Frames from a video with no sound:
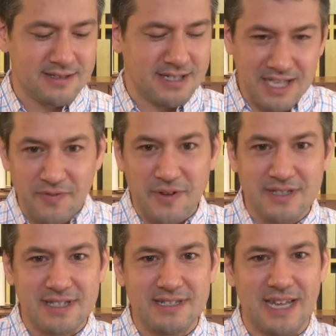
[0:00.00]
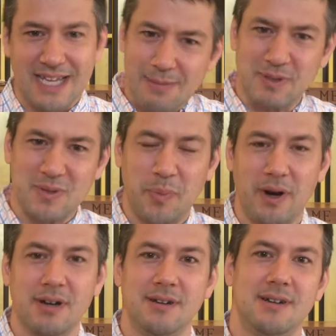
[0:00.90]
the differences that keep us
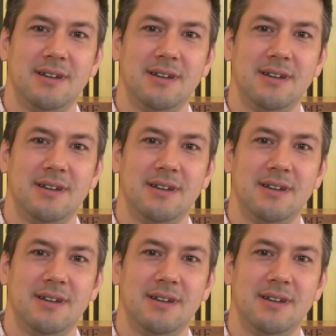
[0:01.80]
apart,